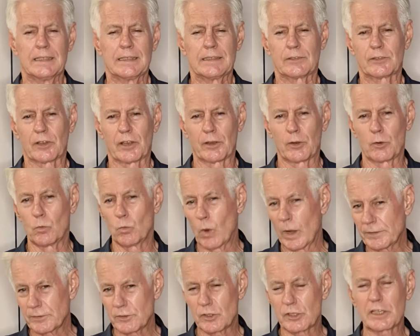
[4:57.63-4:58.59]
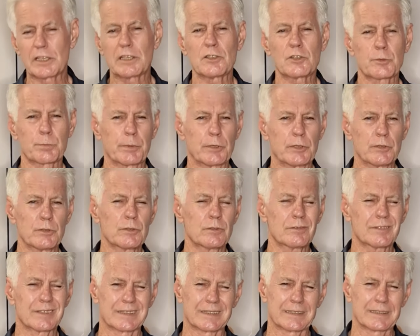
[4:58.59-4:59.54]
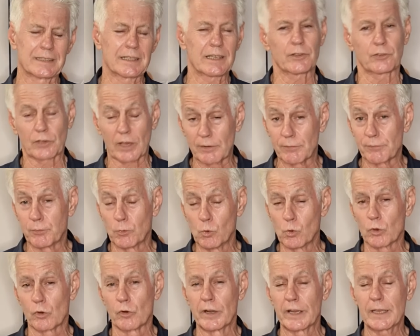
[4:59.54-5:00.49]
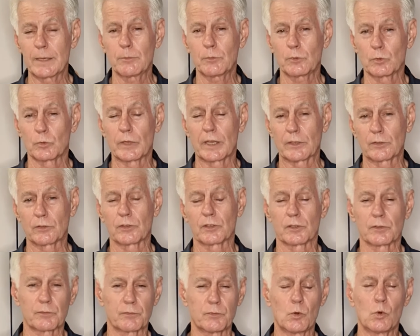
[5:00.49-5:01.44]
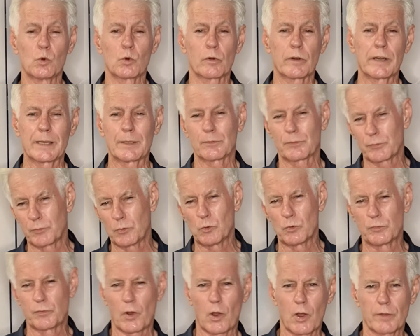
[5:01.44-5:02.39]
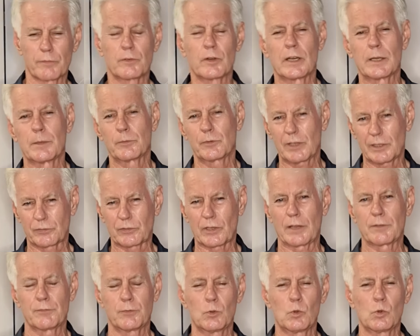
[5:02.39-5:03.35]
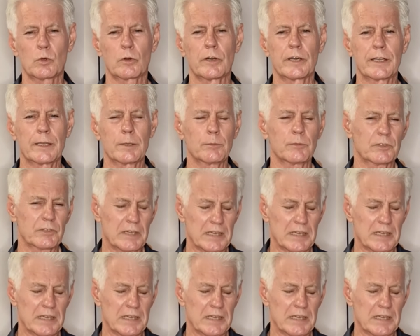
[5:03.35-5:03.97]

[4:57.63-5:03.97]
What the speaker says: So 1 teaspoon, let's say 4 grams, or guess it at 4 grams, 4 or 5 grams, let's say 4 grams.